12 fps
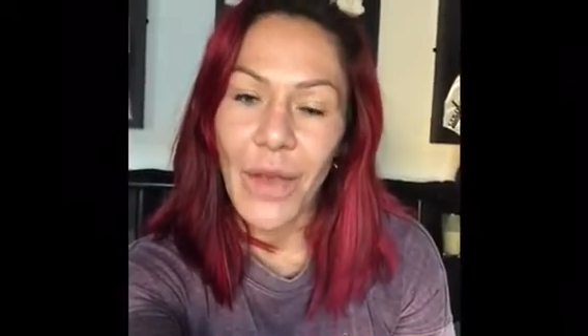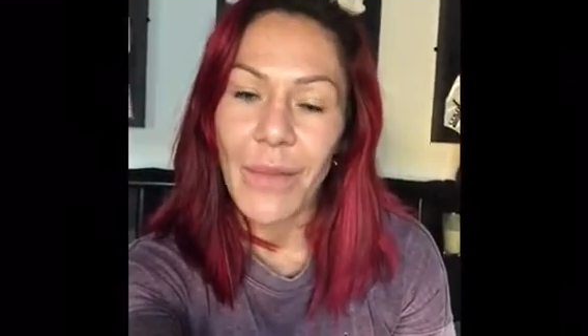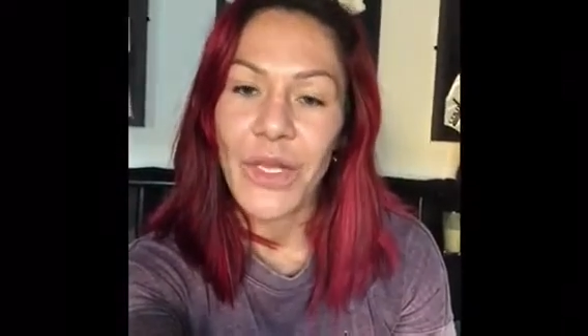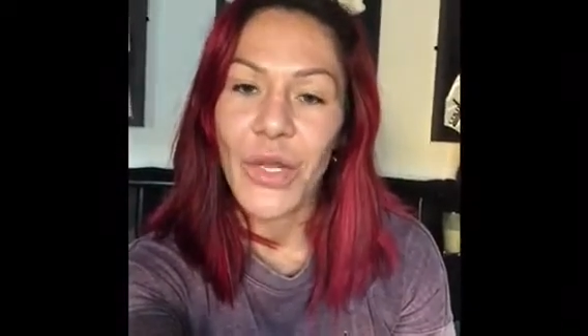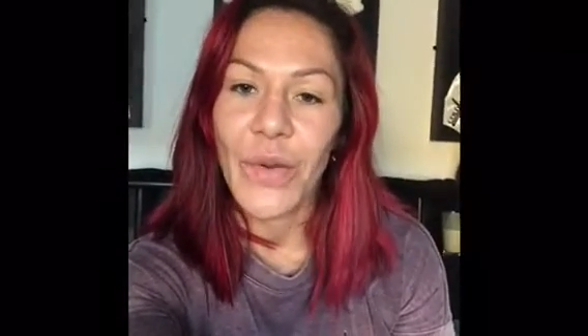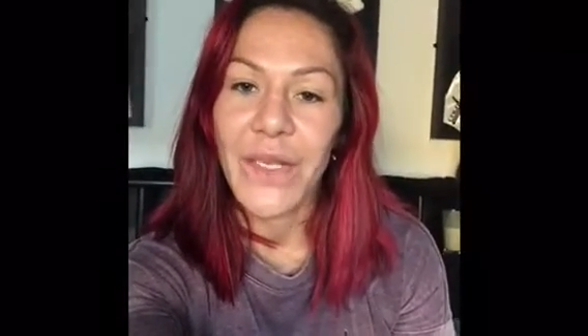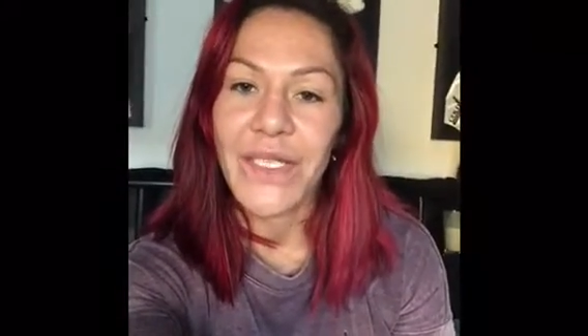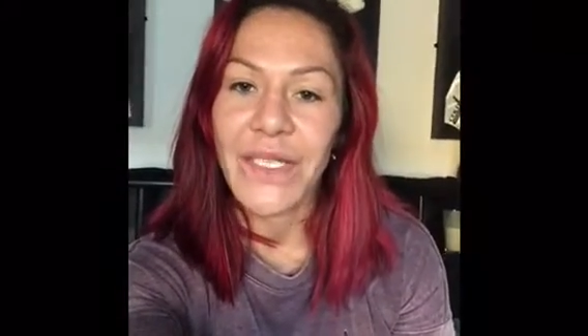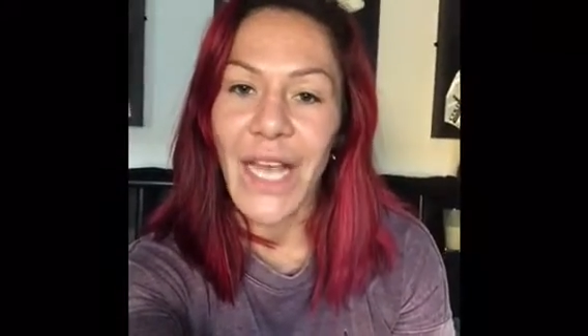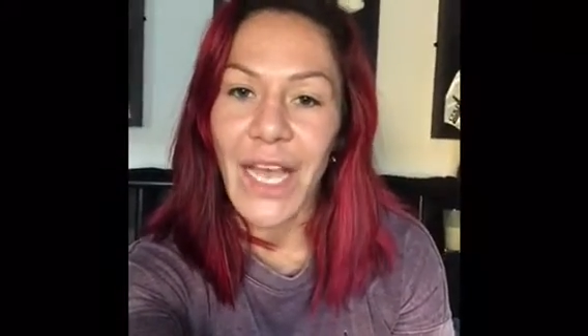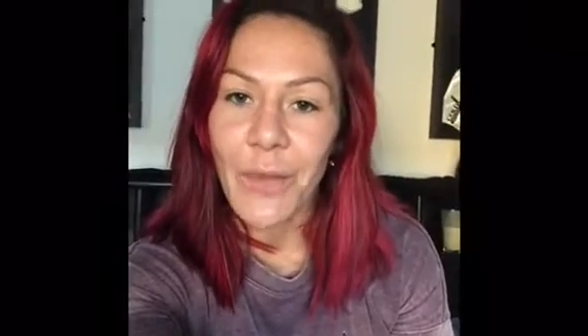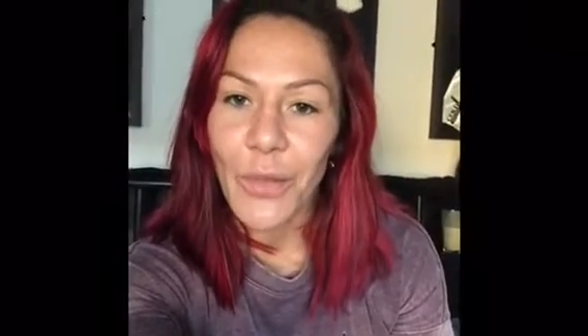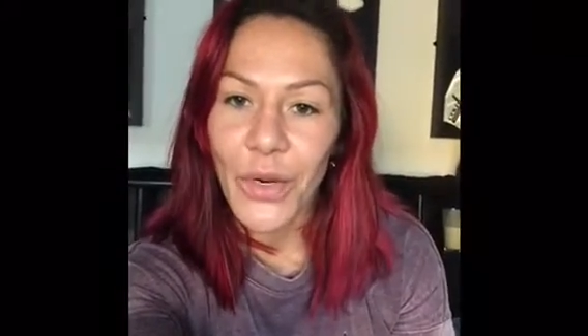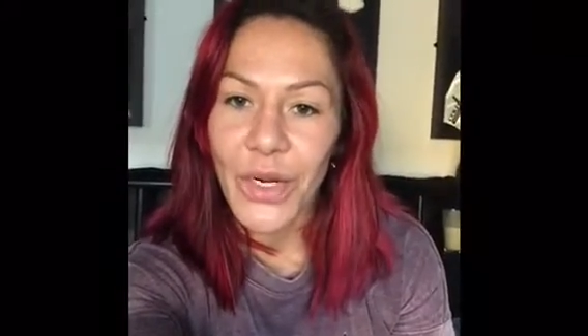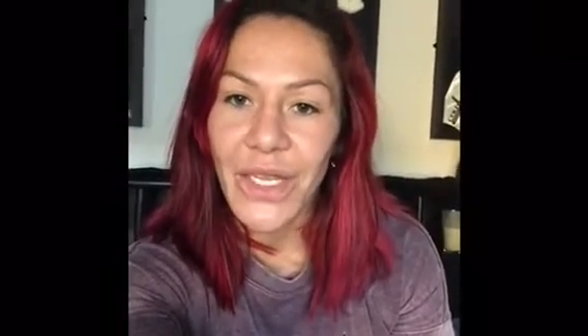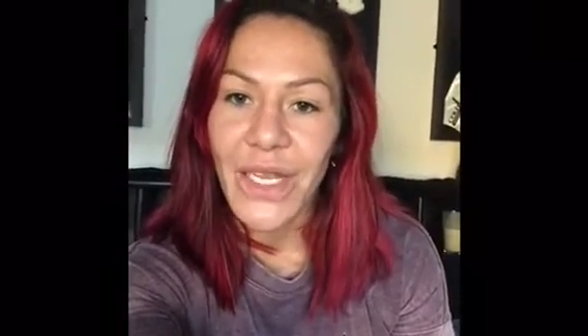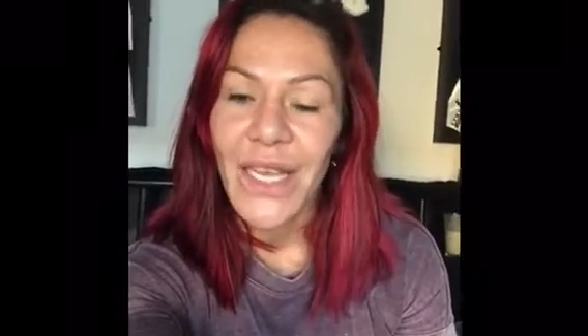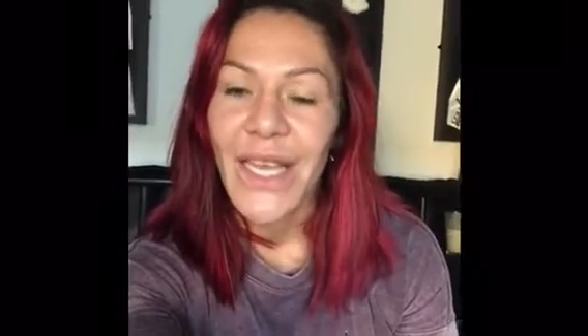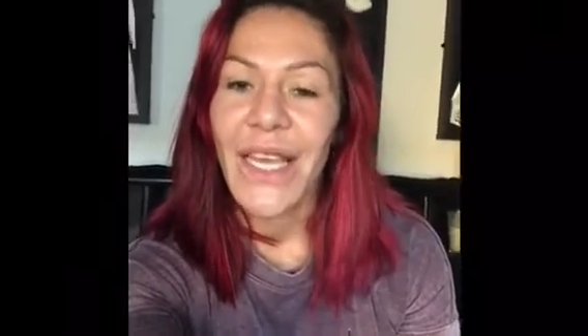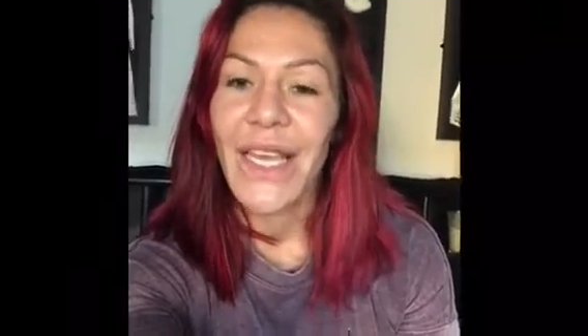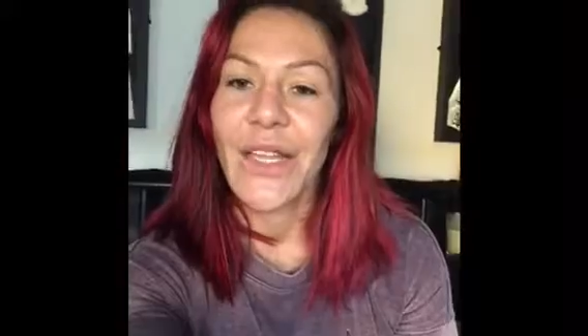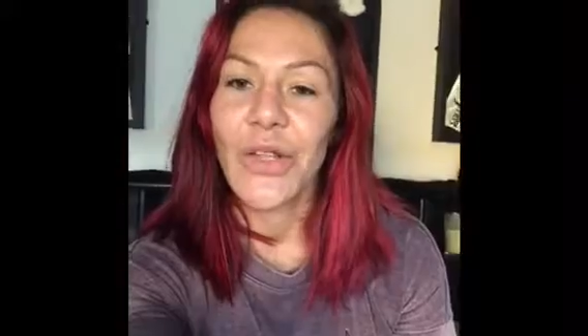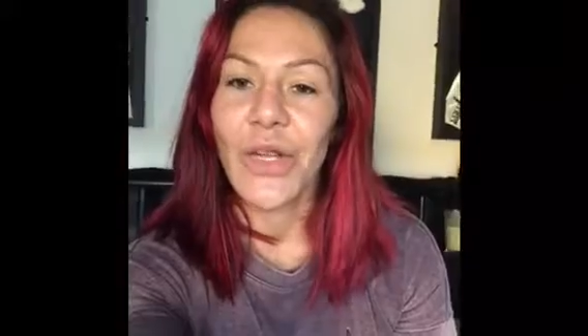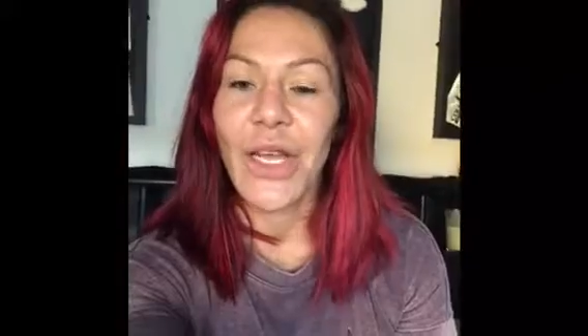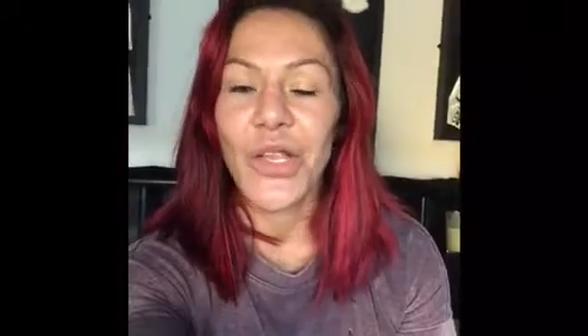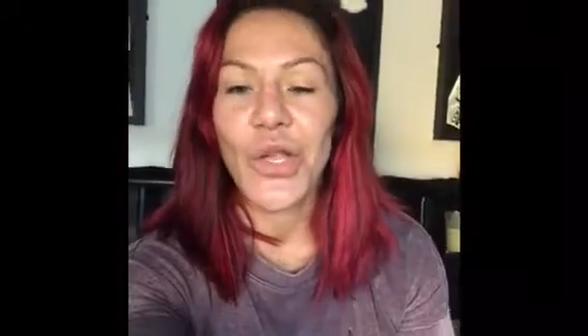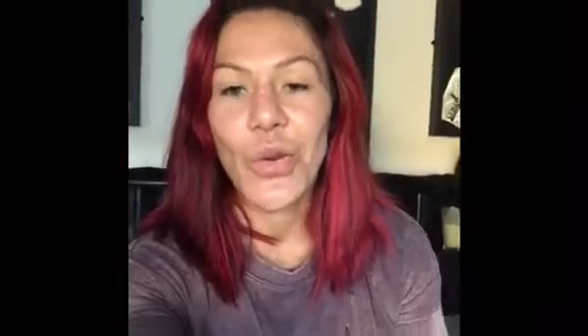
I'm Cris Cyborg, and I'd like